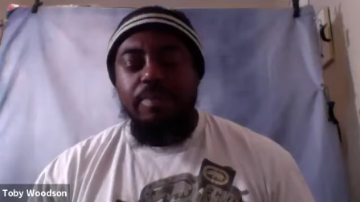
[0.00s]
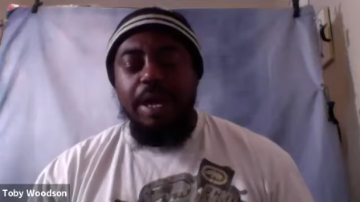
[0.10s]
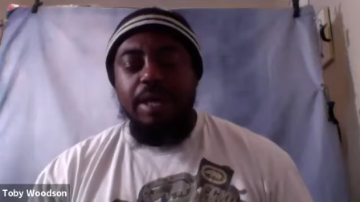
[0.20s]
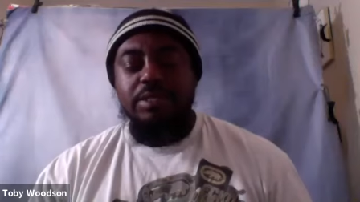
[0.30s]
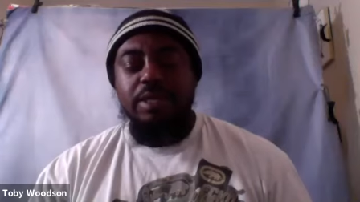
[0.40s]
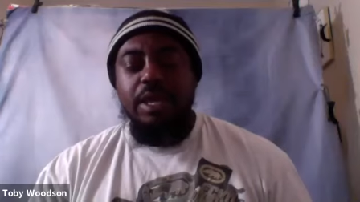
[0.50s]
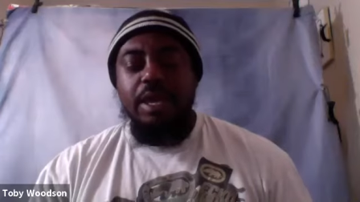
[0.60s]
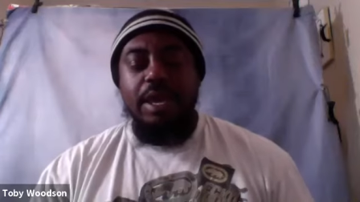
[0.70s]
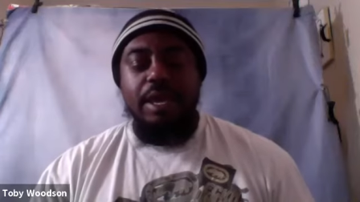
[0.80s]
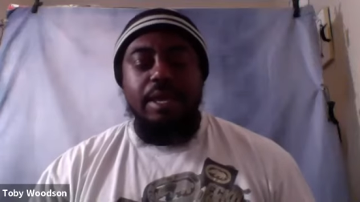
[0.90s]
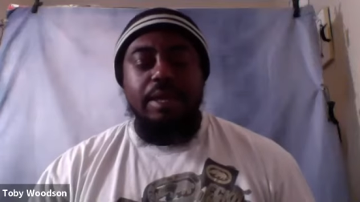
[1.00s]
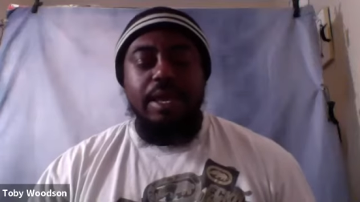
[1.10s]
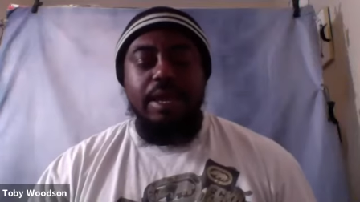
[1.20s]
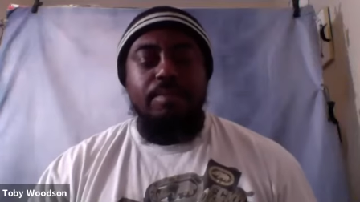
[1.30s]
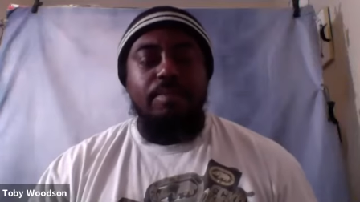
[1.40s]
box and,
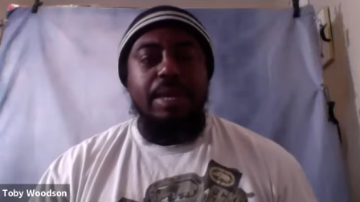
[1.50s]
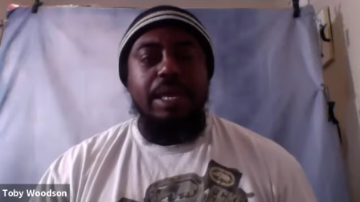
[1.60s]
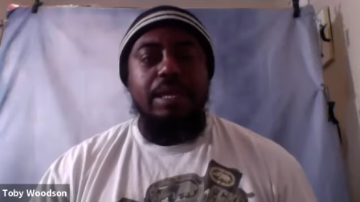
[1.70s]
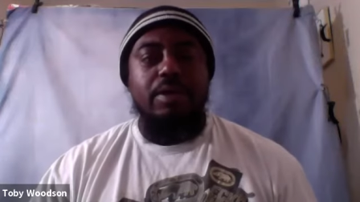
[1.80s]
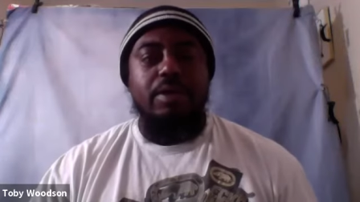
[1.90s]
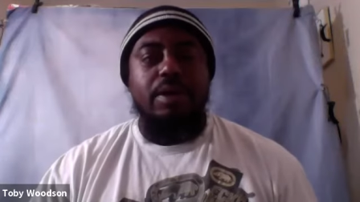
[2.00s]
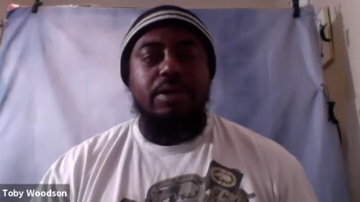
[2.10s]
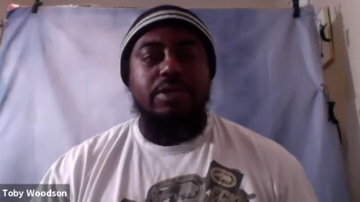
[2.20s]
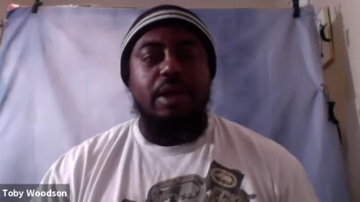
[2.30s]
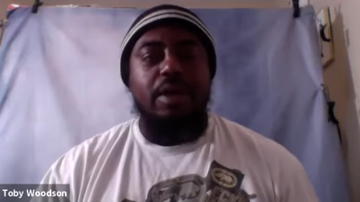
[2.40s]
and be your